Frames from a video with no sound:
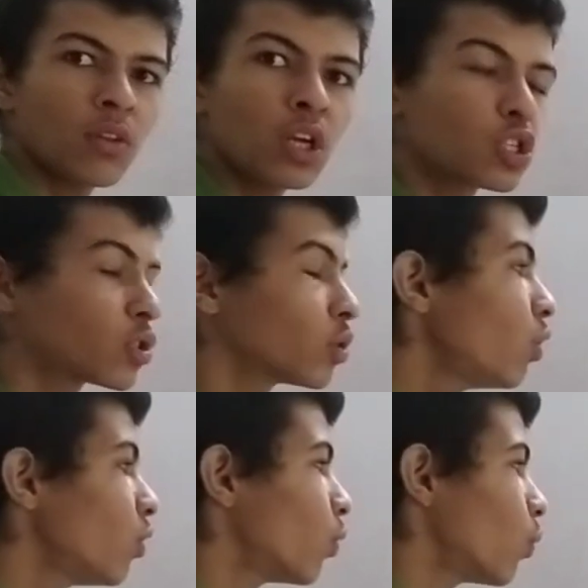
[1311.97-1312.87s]
So
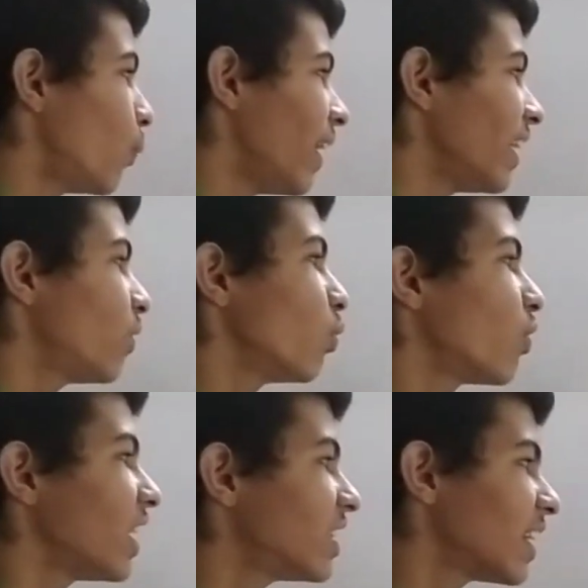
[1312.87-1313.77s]
when it would
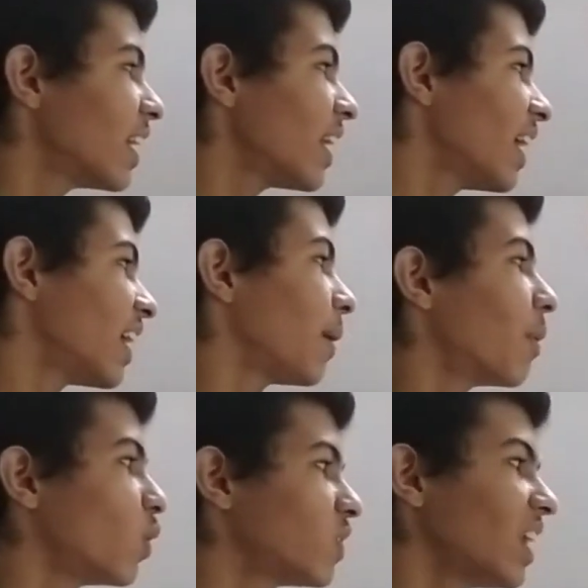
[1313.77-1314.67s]
reach here and
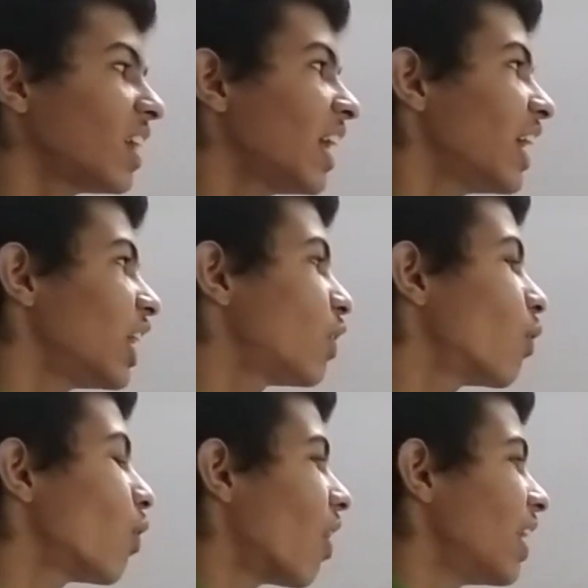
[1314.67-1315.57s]
rebounce it, it would
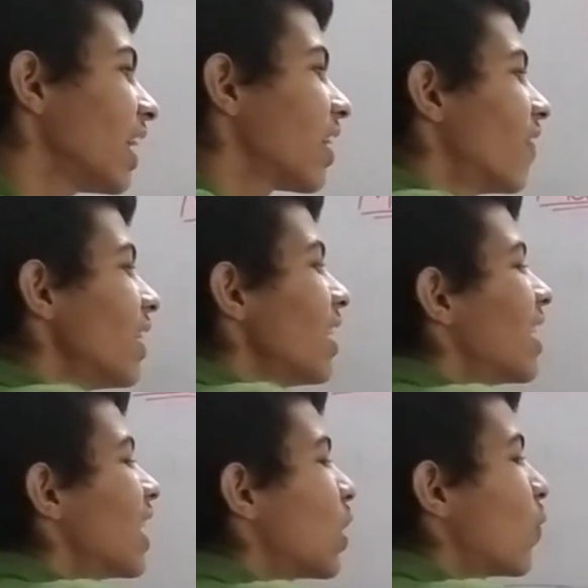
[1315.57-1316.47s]
only cover
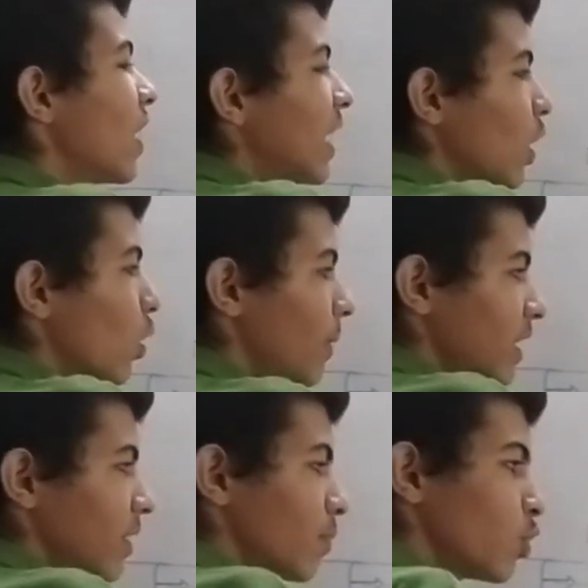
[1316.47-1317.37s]
a 20
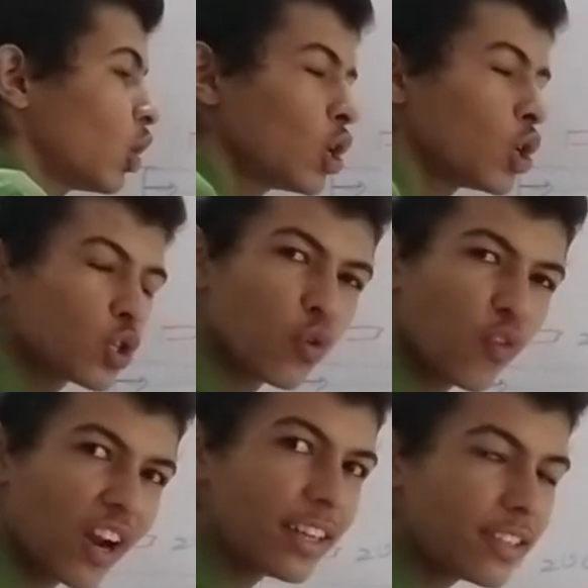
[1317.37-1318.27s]
kilometers. So
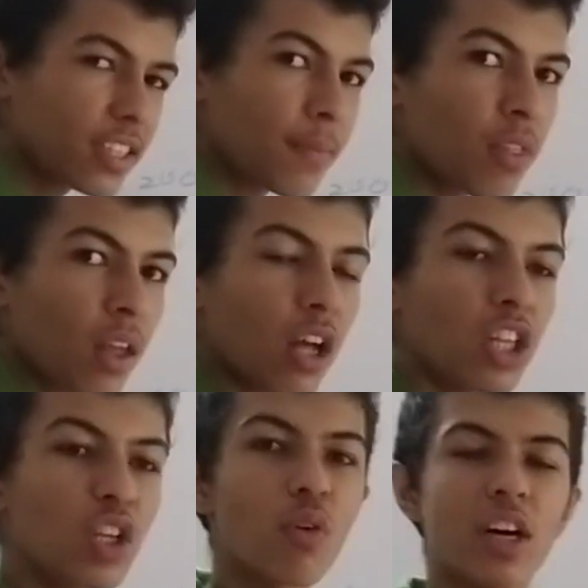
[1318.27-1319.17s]
friends,
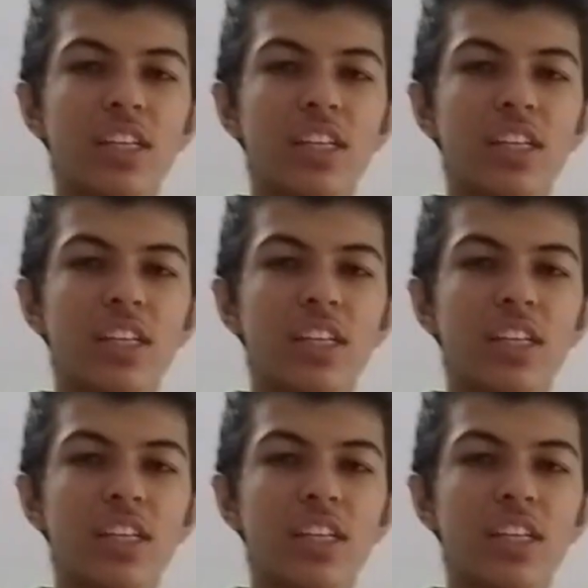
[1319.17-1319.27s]
this was